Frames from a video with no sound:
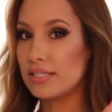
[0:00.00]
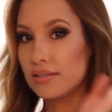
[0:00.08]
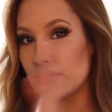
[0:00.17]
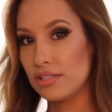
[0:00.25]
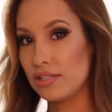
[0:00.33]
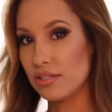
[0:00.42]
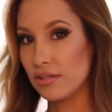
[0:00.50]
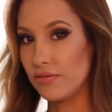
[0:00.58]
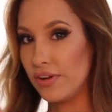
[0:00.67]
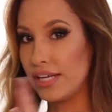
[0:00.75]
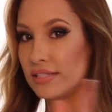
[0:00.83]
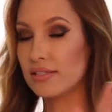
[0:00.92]
tilting your
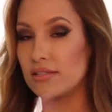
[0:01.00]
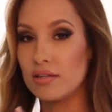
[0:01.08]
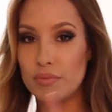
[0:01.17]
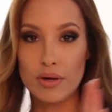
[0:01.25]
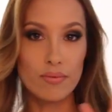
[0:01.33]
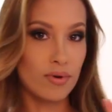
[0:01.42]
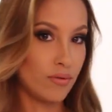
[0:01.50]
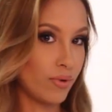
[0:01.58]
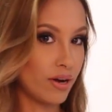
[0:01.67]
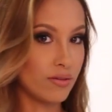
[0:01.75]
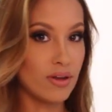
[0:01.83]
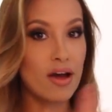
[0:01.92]
face a little bit one
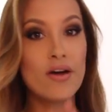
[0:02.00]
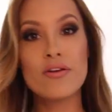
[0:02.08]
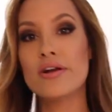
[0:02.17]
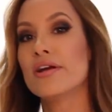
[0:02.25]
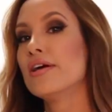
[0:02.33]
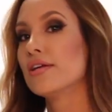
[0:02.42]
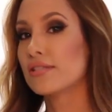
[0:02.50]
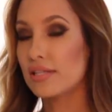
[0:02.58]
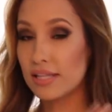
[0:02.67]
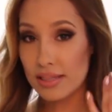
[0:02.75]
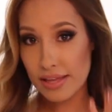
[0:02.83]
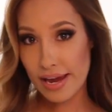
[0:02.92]
way or the other so
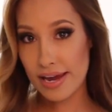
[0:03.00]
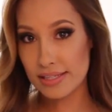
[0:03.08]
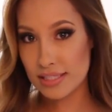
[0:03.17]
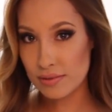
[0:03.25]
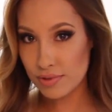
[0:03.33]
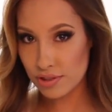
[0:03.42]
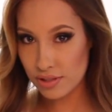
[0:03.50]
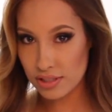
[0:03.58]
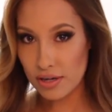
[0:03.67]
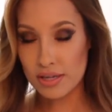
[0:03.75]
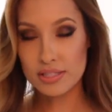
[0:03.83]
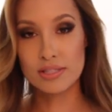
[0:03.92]
that the asymmetries aren't